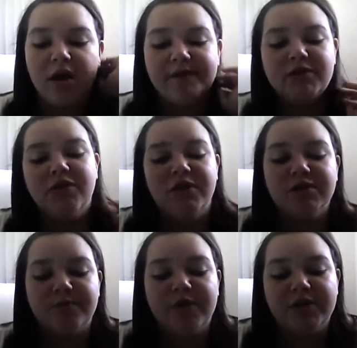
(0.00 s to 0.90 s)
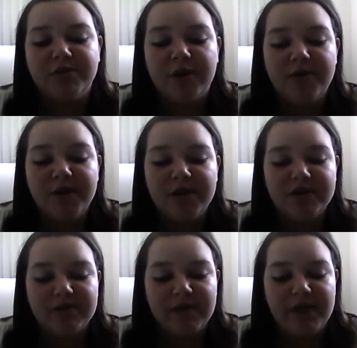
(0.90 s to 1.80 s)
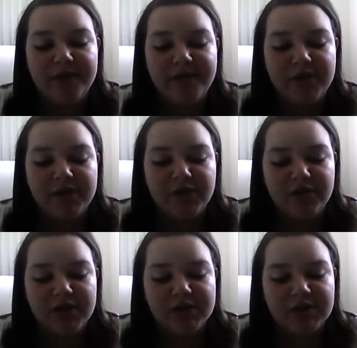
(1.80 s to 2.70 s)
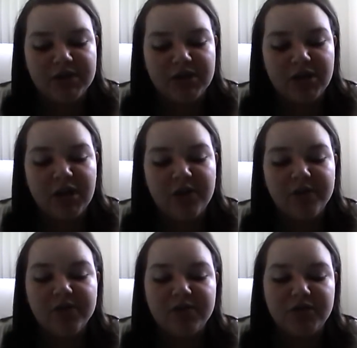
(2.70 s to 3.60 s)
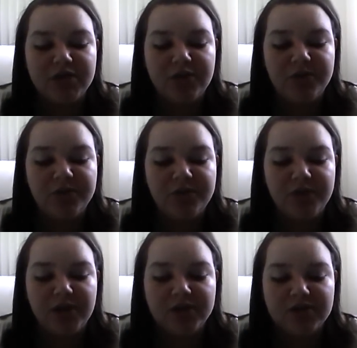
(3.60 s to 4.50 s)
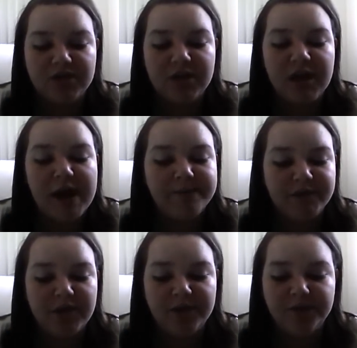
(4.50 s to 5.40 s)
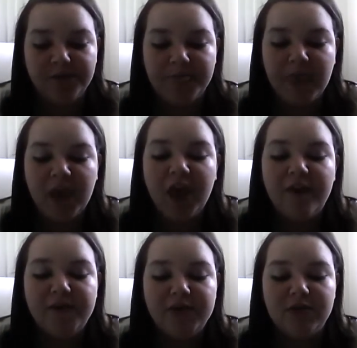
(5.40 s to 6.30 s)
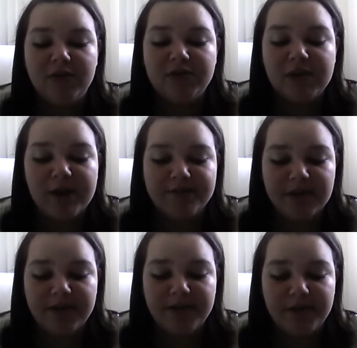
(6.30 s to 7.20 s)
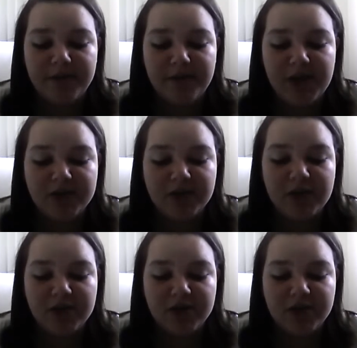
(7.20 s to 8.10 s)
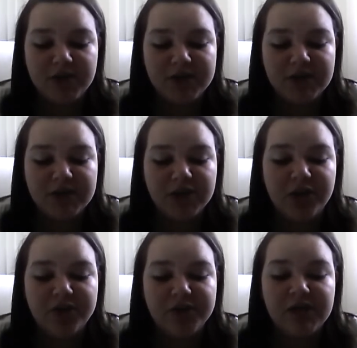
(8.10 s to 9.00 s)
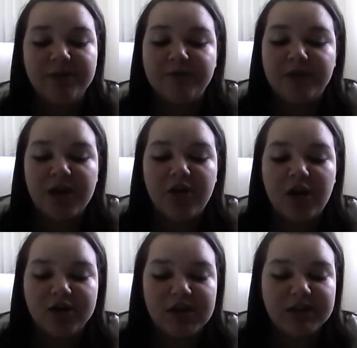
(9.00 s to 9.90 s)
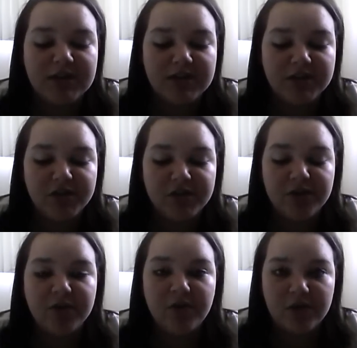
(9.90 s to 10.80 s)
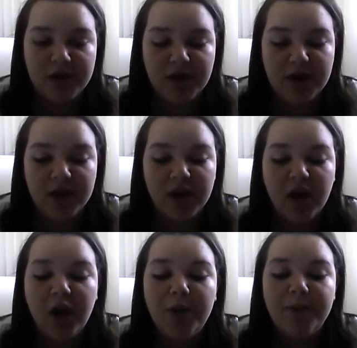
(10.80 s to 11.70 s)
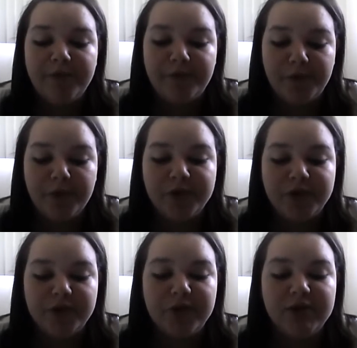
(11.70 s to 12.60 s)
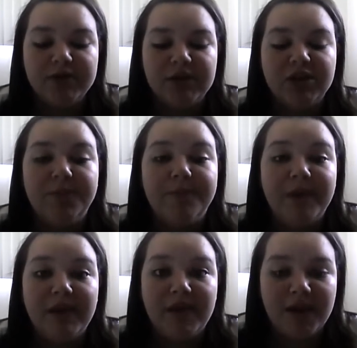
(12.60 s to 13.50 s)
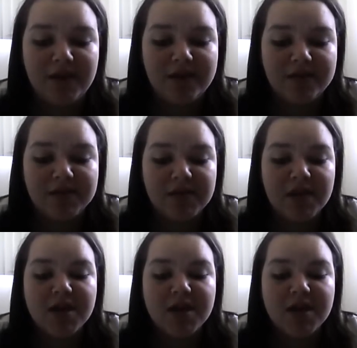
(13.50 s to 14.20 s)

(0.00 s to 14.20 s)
If a student is more than 20 minutes late for the tutoring session, he or she will be considered absent. If a student is absent from his or her tutoring session 3 times without contacting the tutor coordinator before the tutoring session begins,